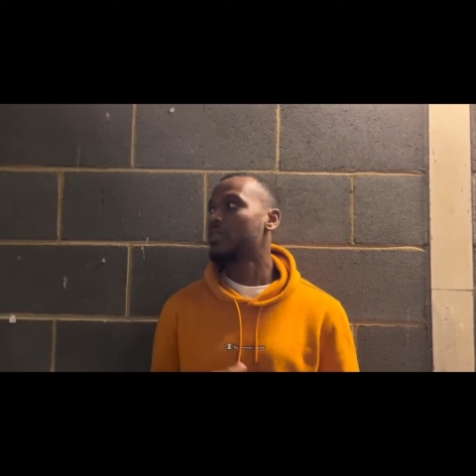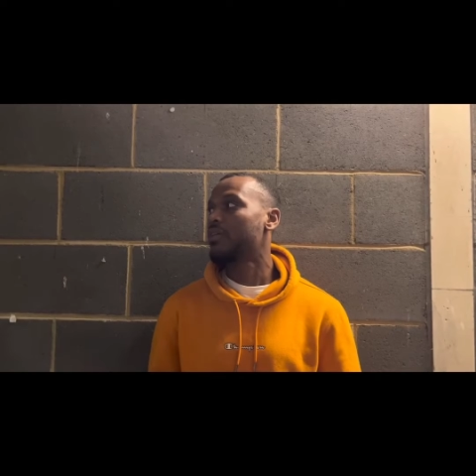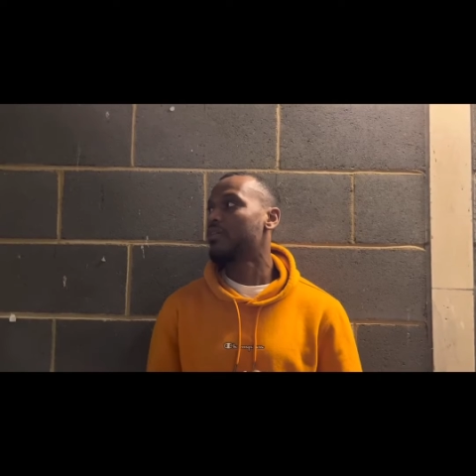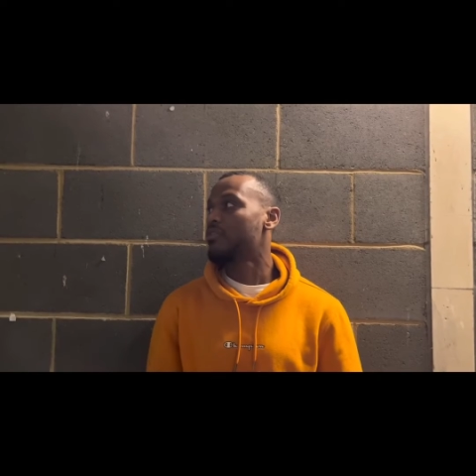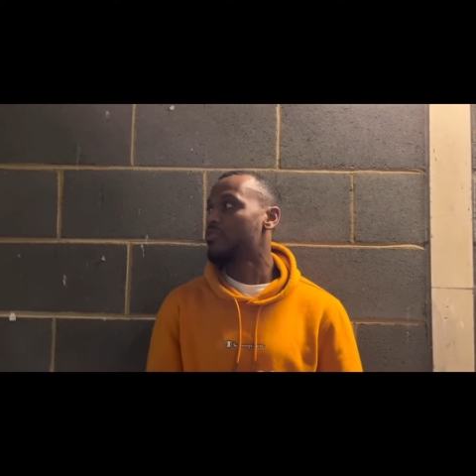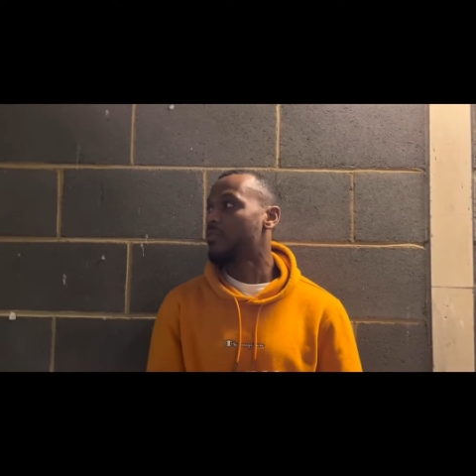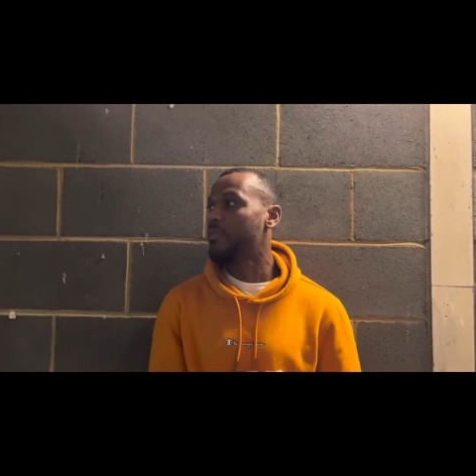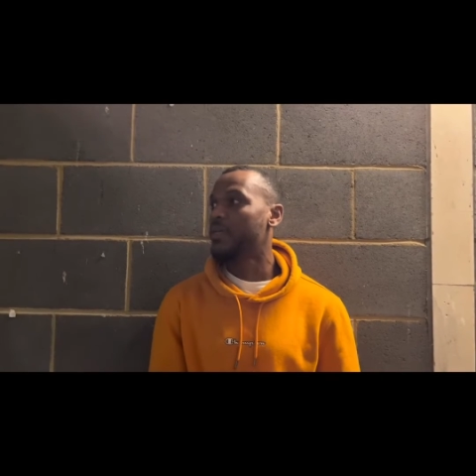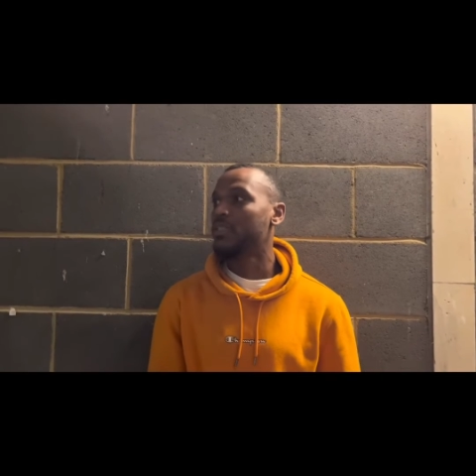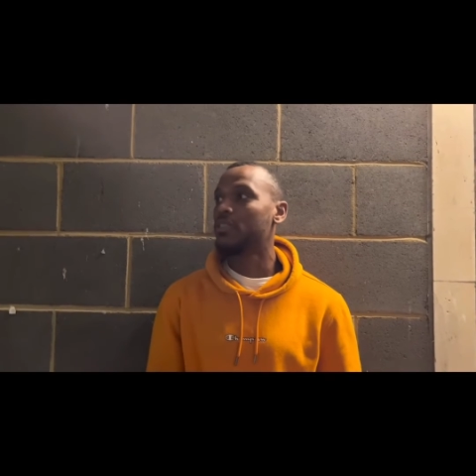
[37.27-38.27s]
We got
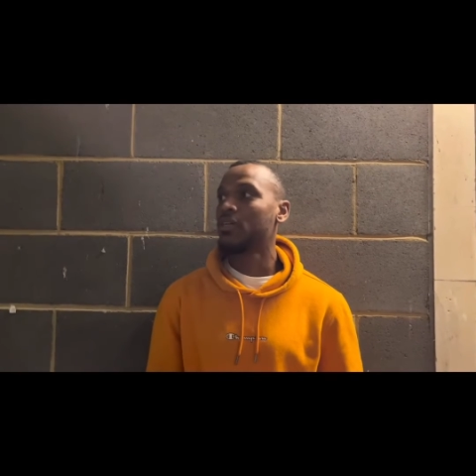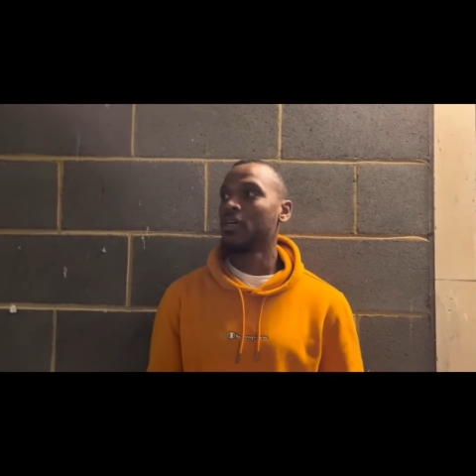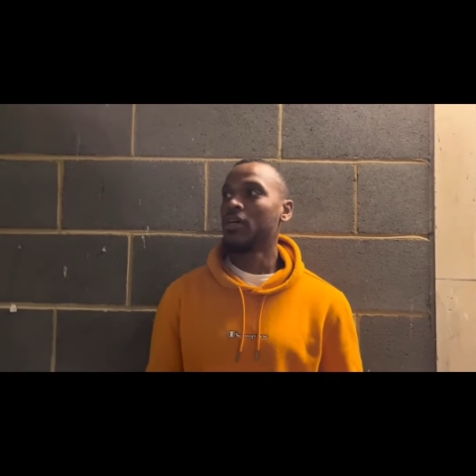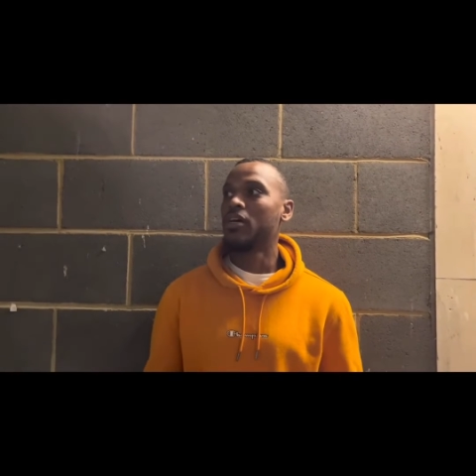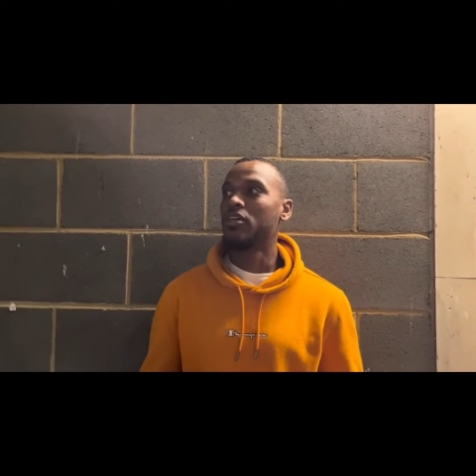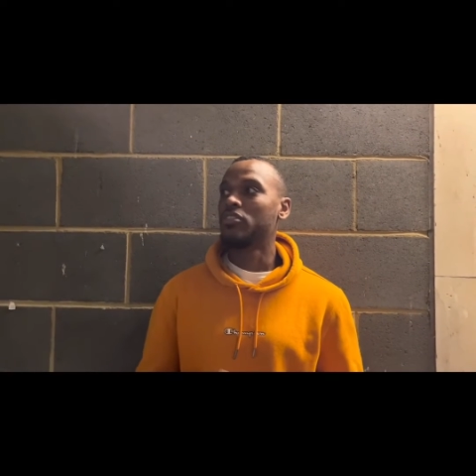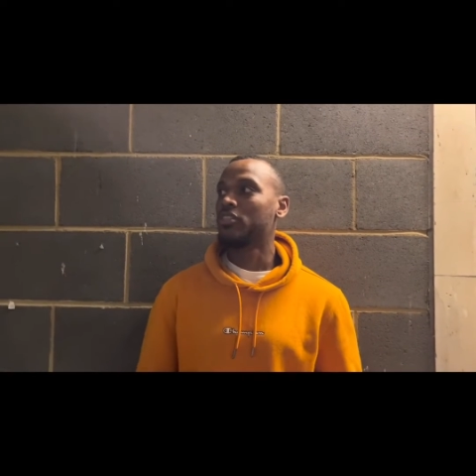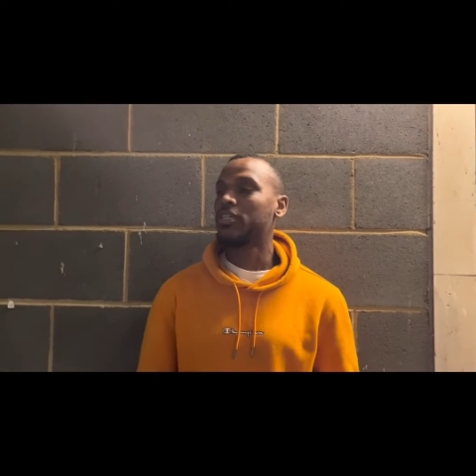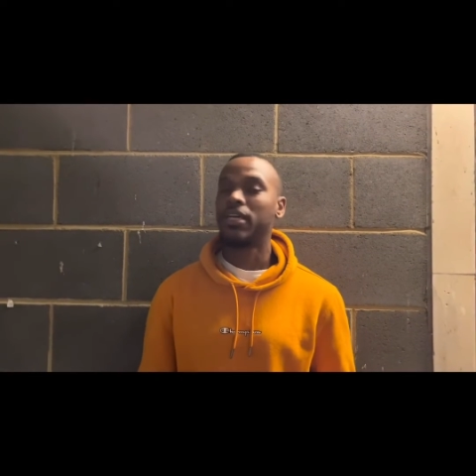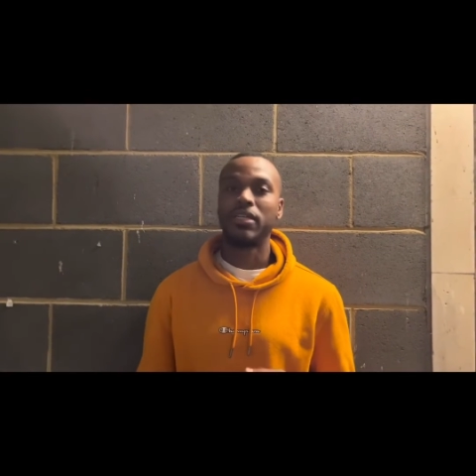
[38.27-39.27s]
stoppage.
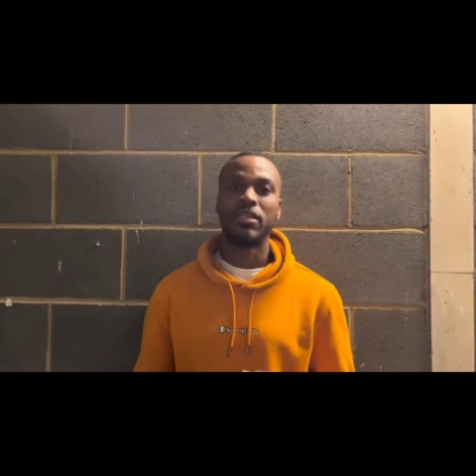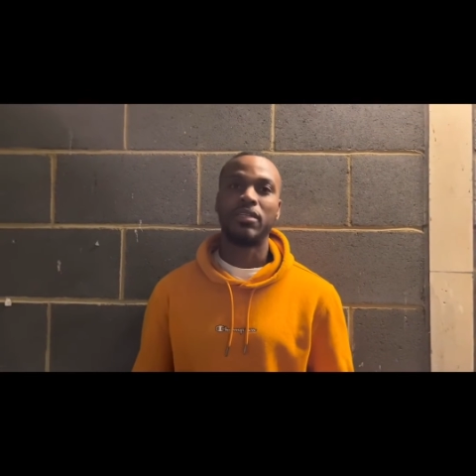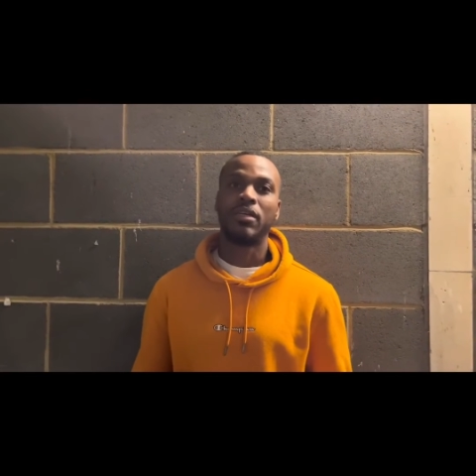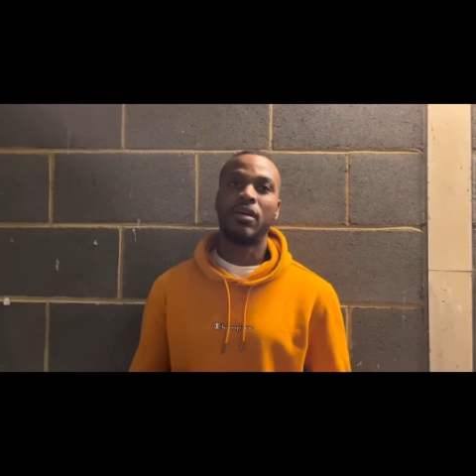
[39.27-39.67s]
Josh Kelly,